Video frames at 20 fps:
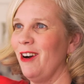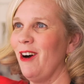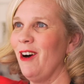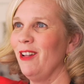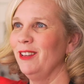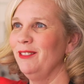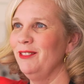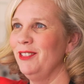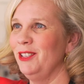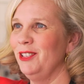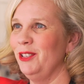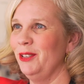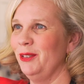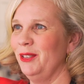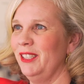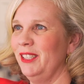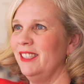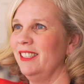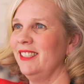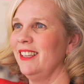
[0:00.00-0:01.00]
all of the
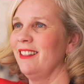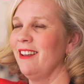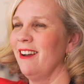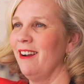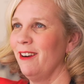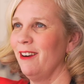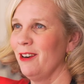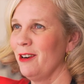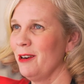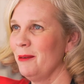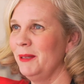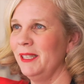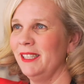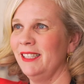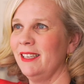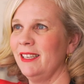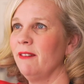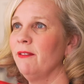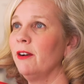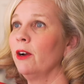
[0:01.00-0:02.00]
juices and the herbs and stuff